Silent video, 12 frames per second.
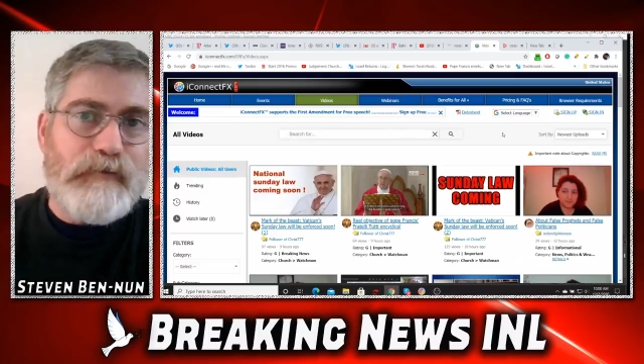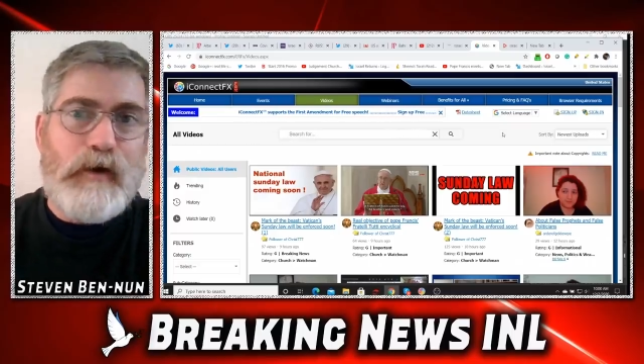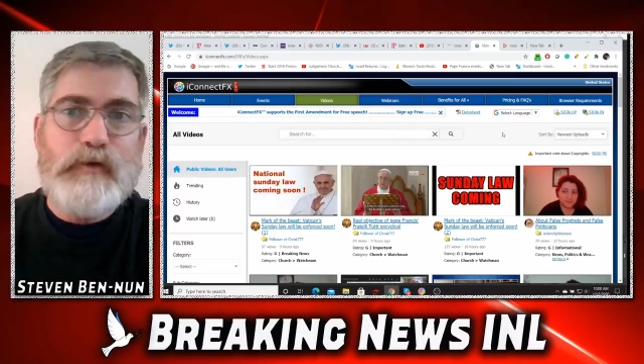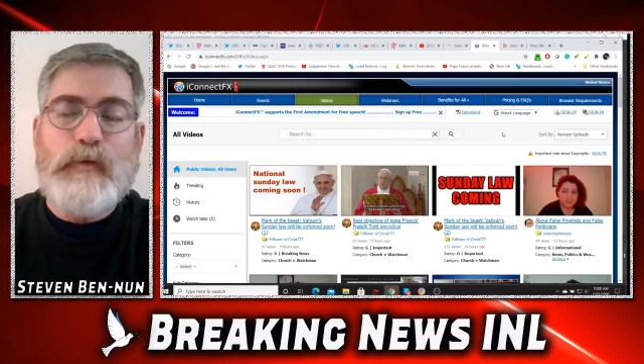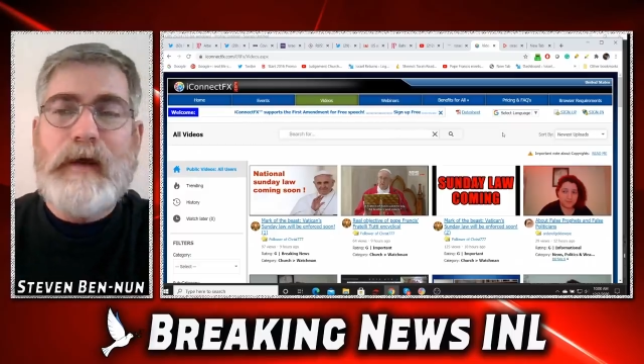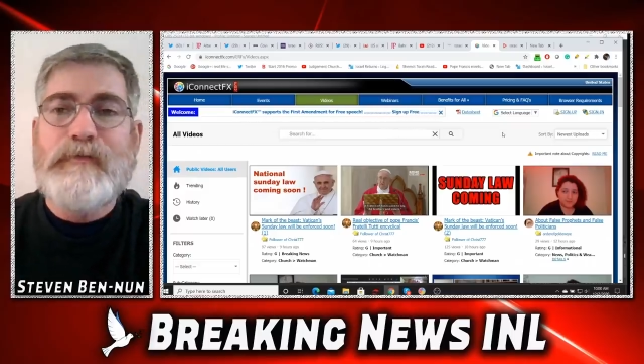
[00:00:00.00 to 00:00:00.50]
long
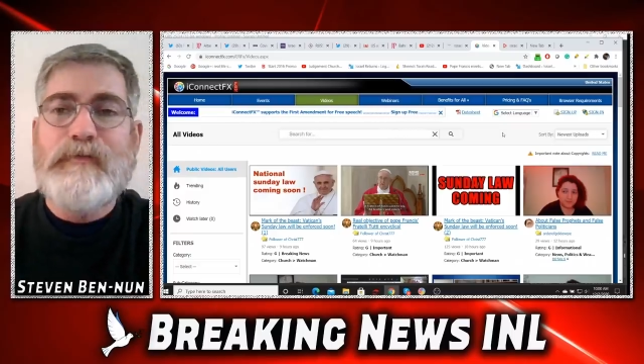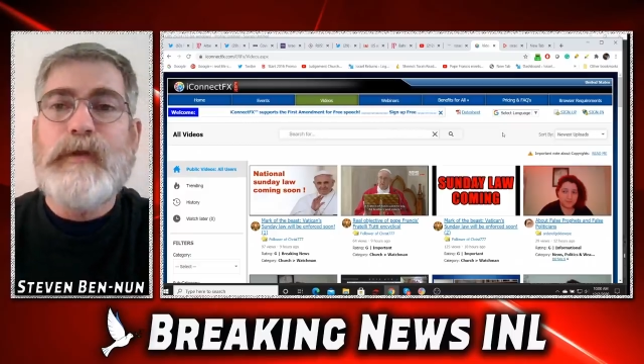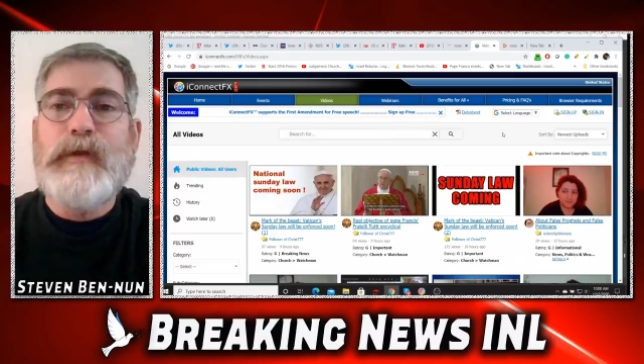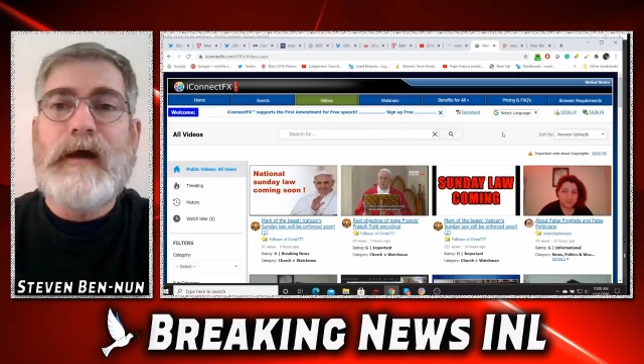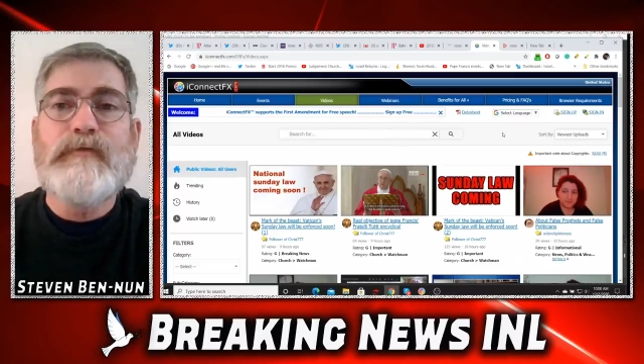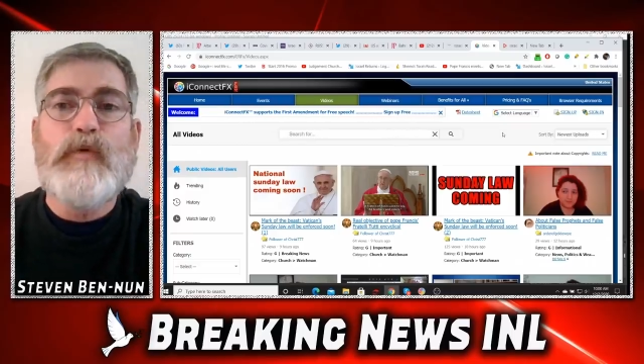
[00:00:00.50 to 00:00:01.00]
as we have the
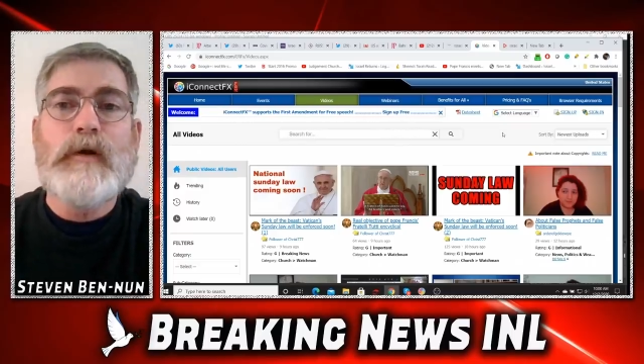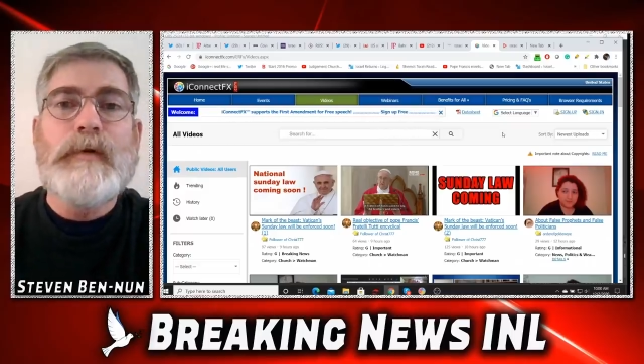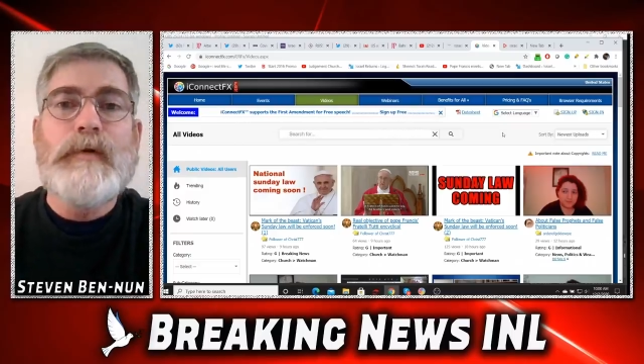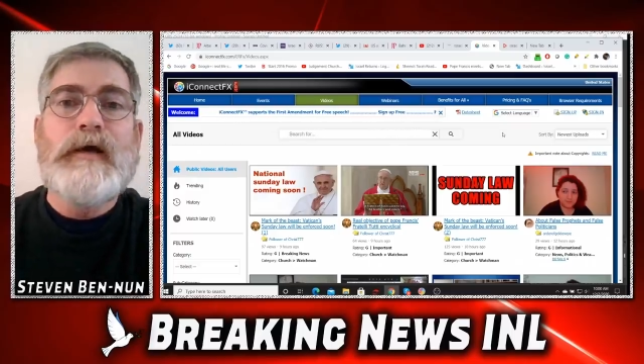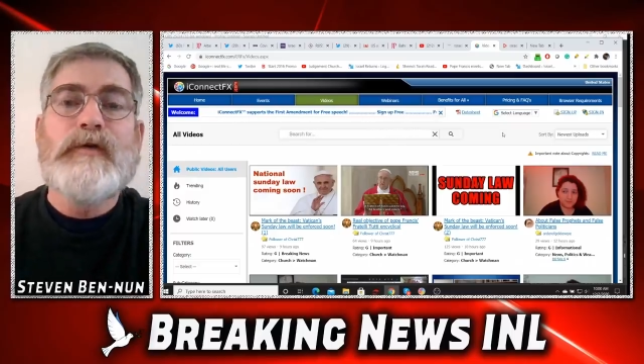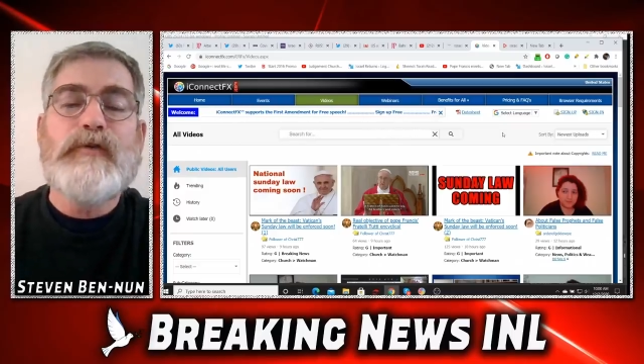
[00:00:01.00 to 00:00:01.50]
platform
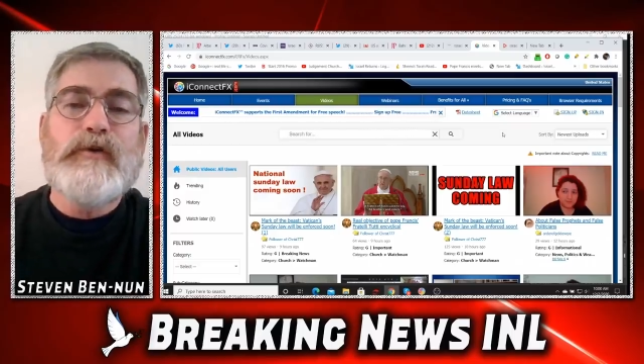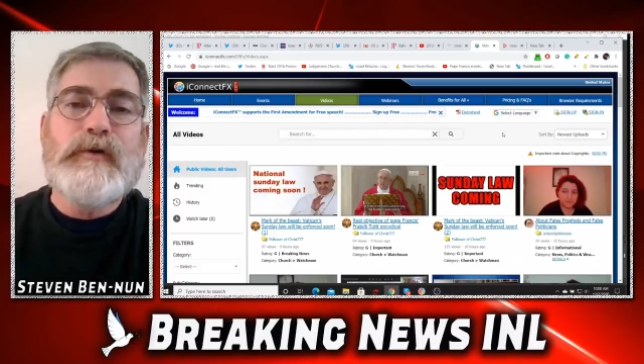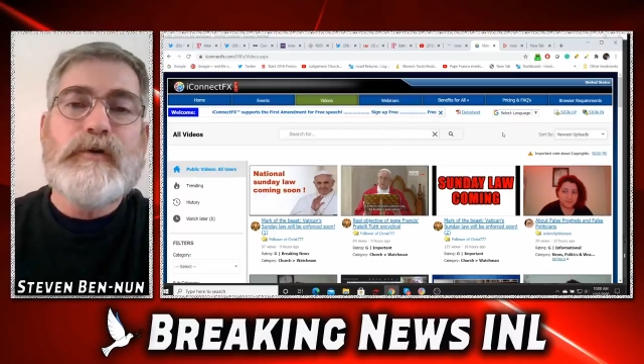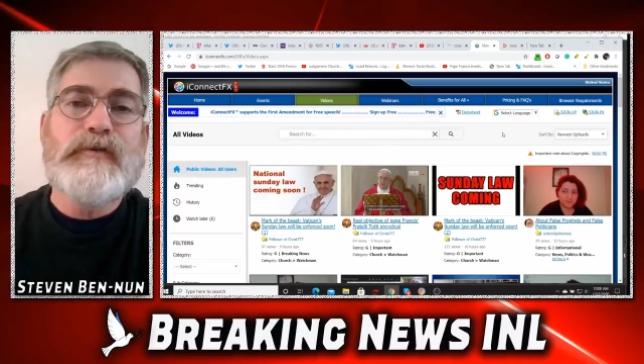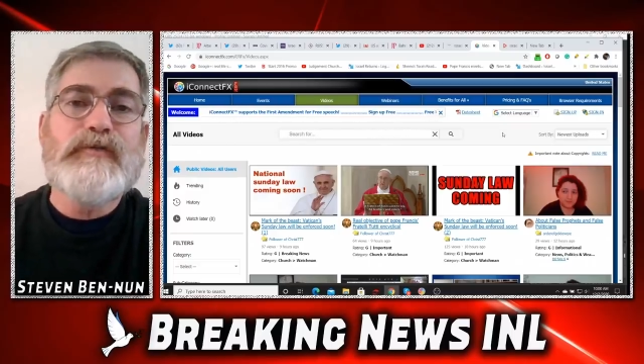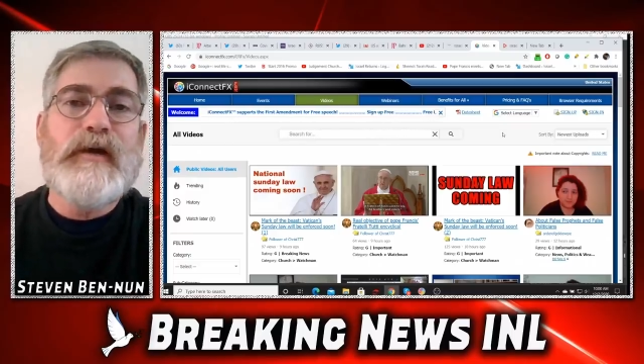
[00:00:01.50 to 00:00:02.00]
so you
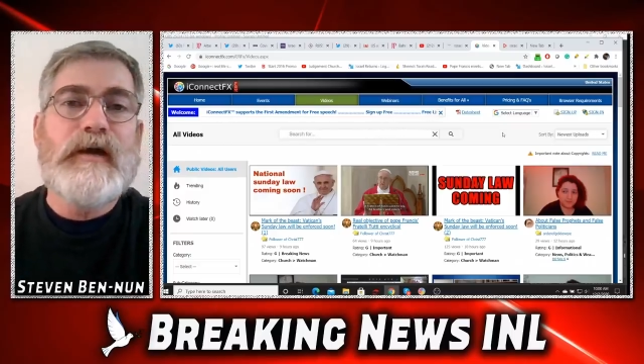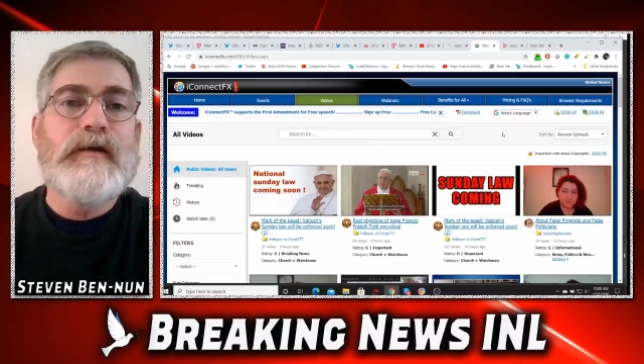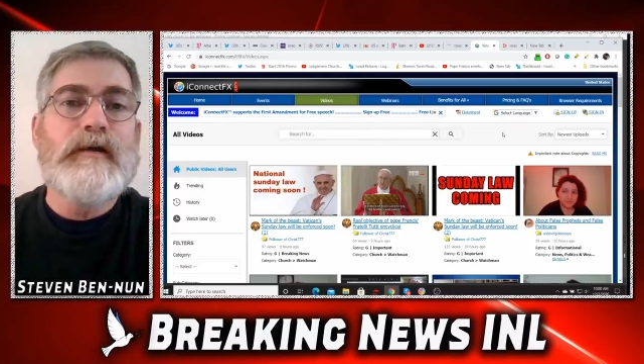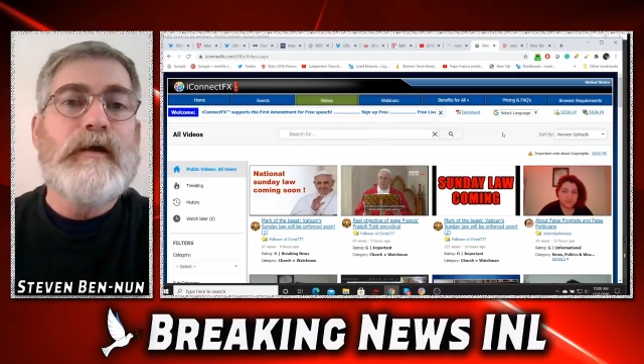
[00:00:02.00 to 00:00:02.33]
can see it.